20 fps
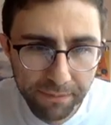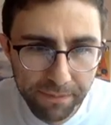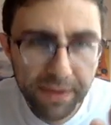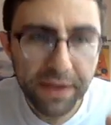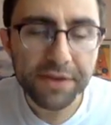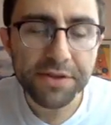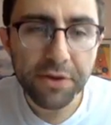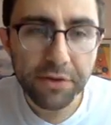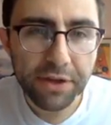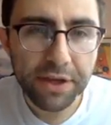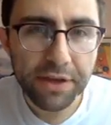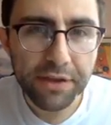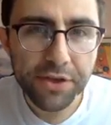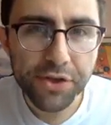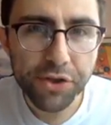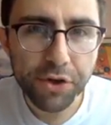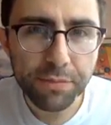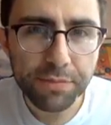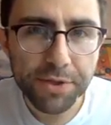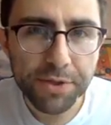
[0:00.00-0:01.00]
That's how you get the
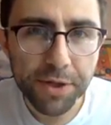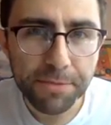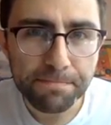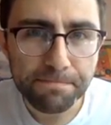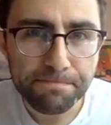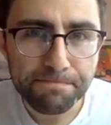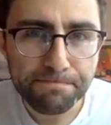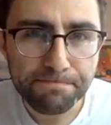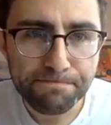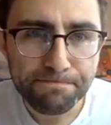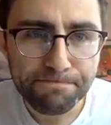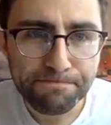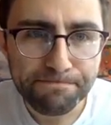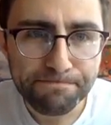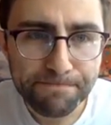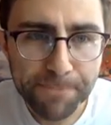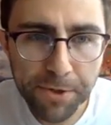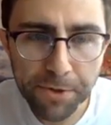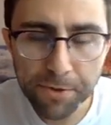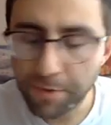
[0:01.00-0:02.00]
job done.
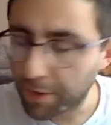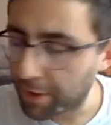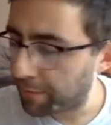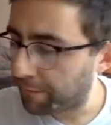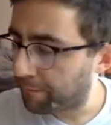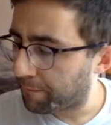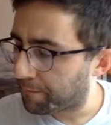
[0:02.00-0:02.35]
All right.